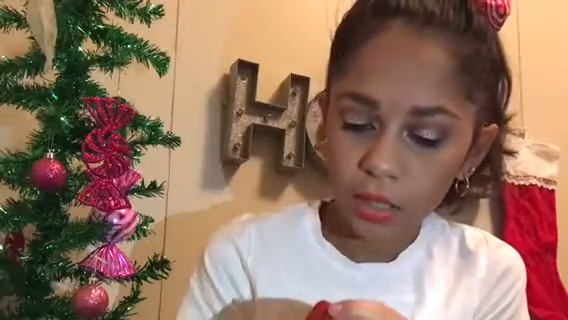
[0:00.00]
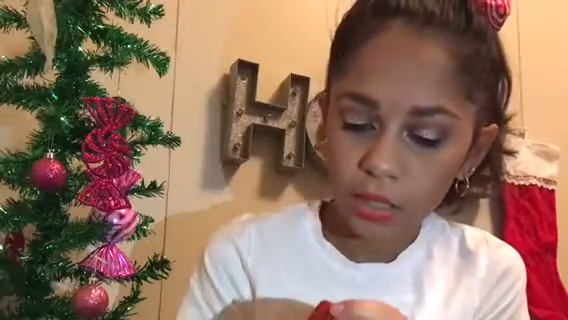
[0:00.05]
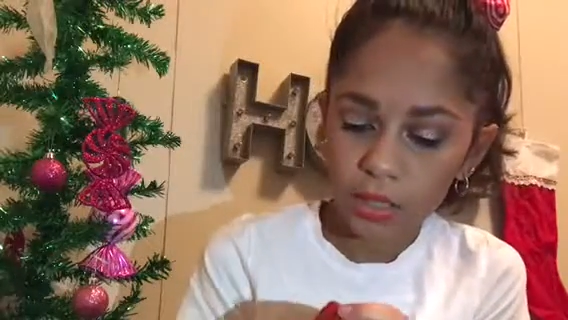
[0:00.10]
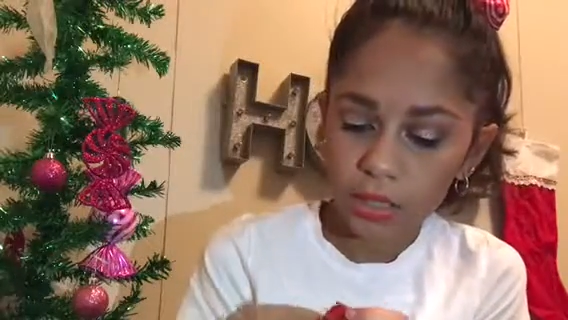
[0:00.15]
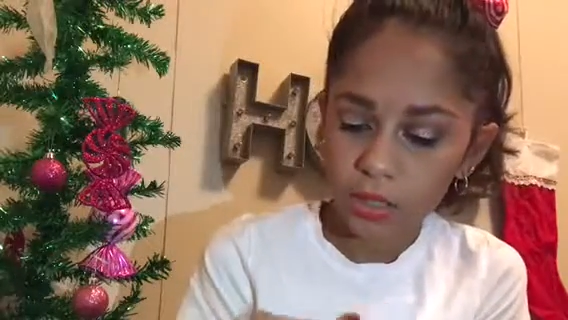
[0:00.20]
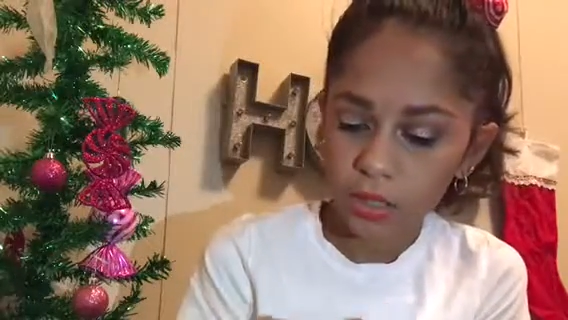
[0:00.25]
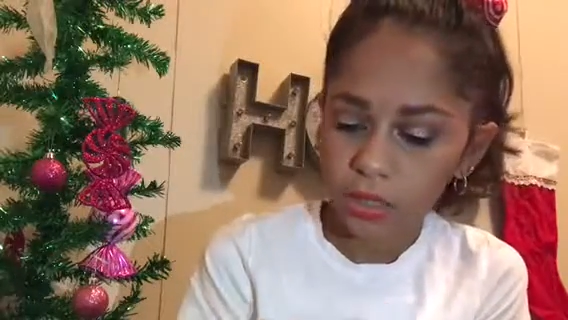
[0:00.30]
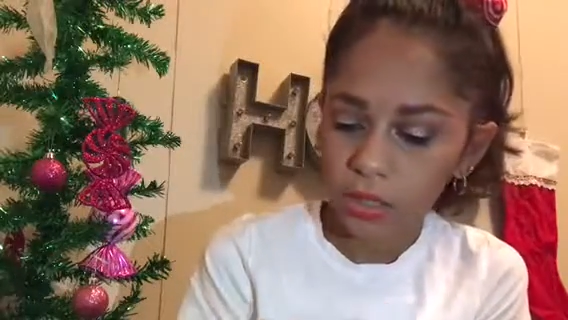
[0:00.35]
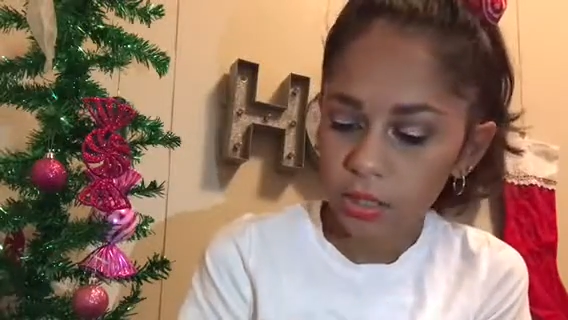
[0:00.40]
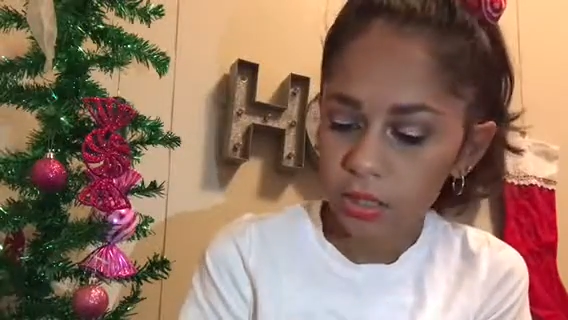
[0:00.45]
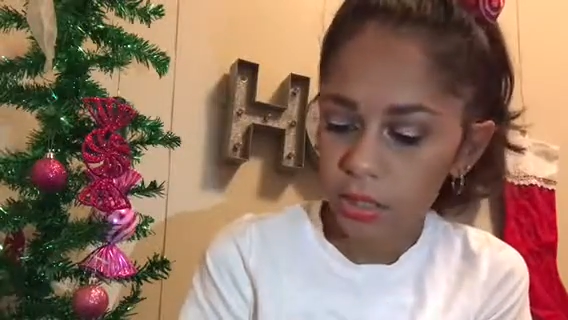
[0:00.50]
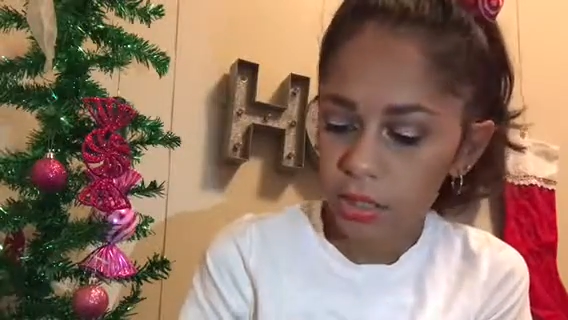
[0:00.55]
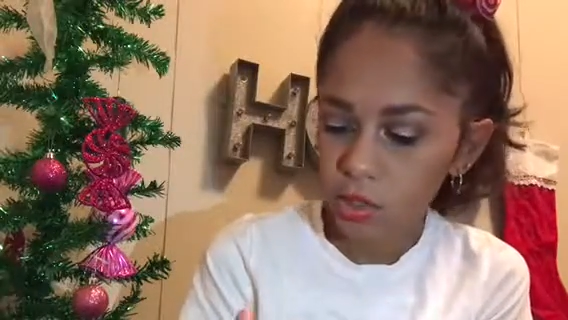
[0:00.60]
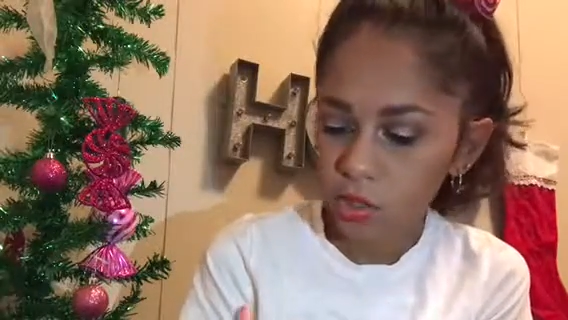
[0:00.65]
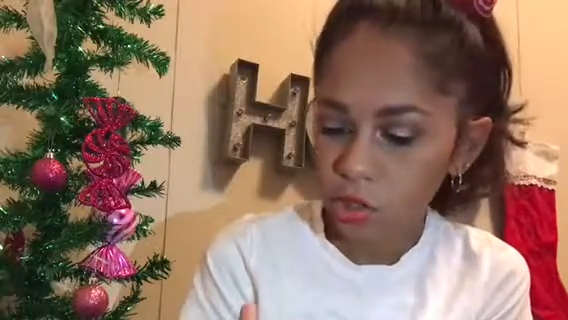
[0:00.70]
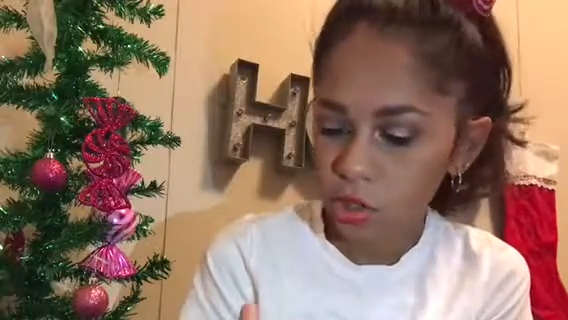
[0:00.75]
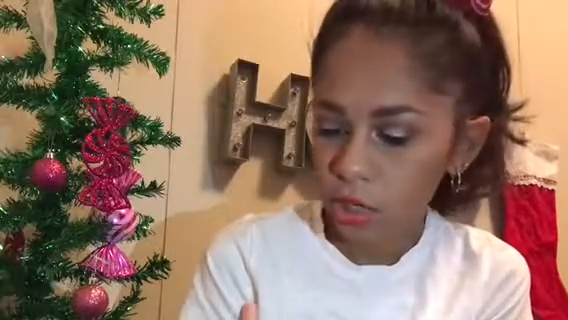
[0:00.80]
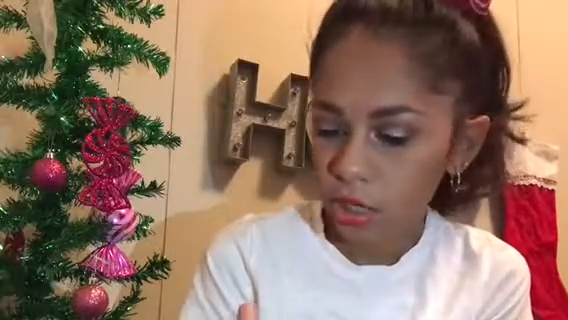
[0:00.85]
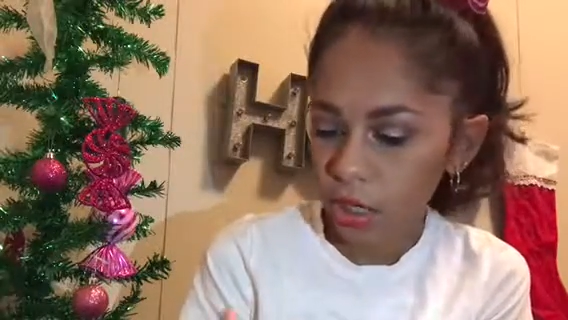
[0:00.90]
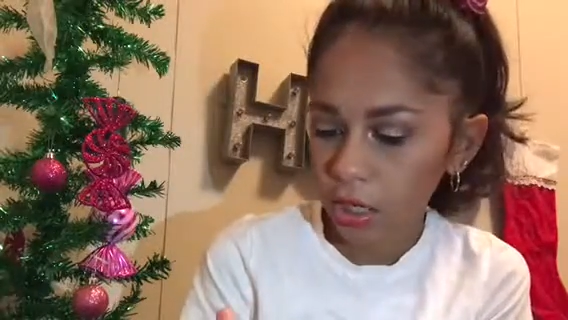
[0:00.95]
And this is in
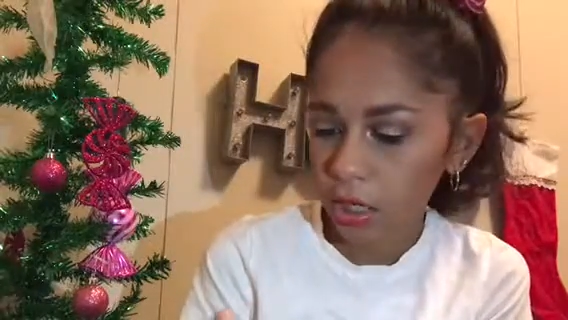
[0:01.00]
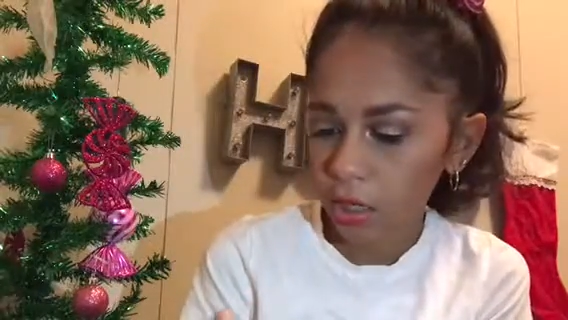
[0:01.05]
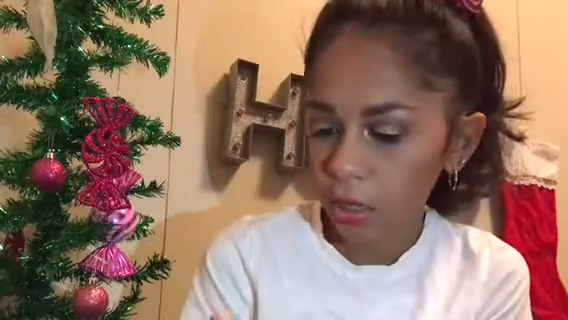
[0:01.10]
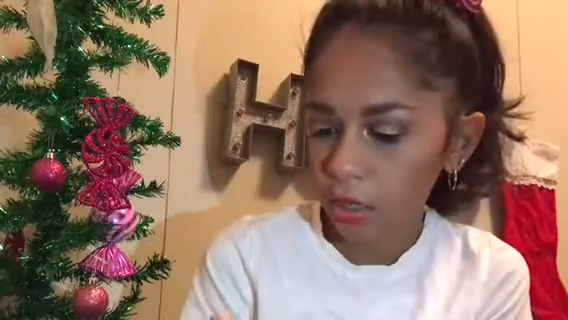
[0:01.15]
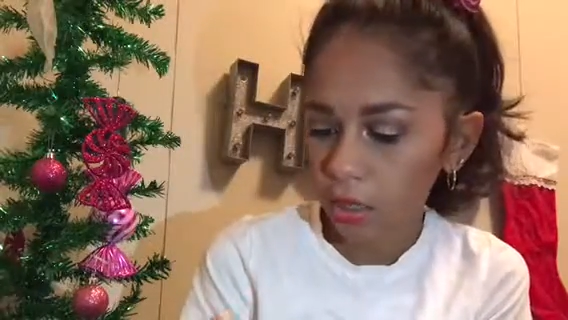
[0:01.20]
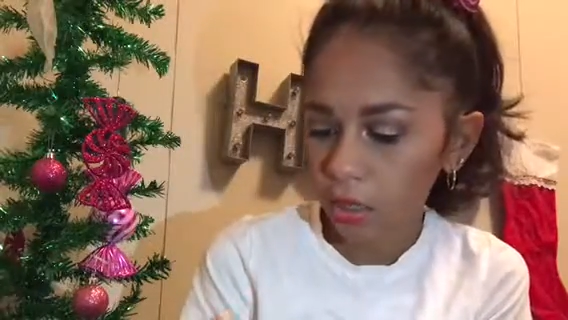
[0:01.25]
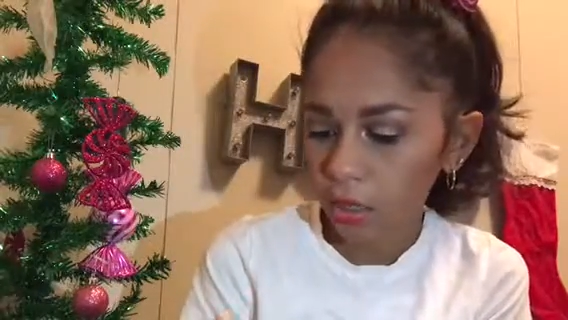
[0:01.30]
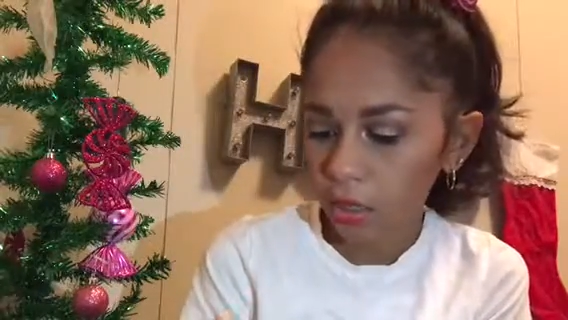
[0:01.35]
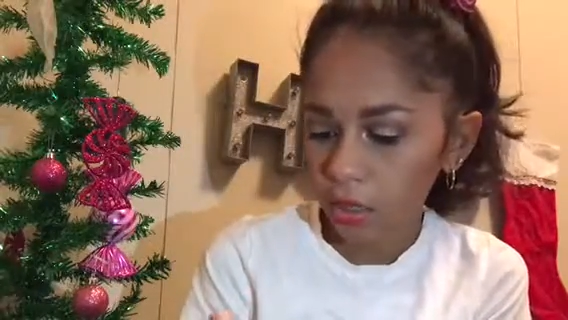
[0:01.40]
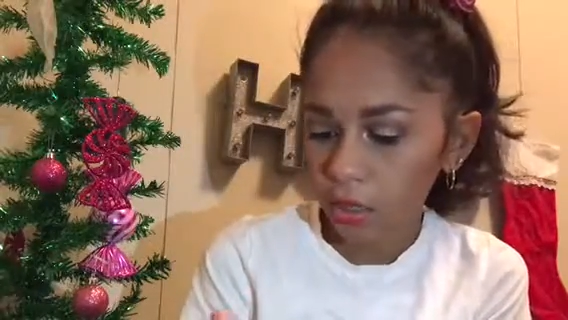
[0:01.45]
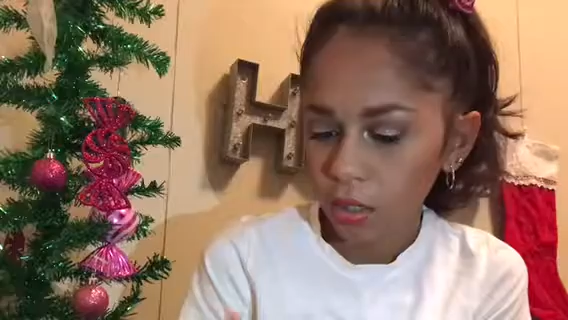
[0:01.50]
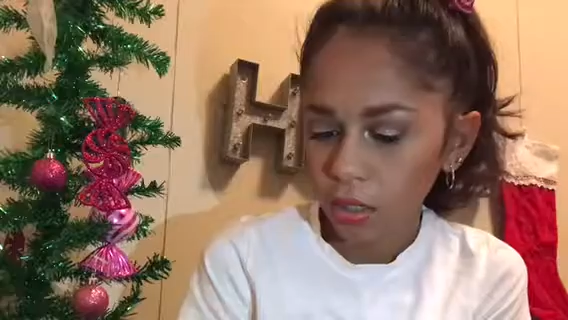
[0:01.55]
the shade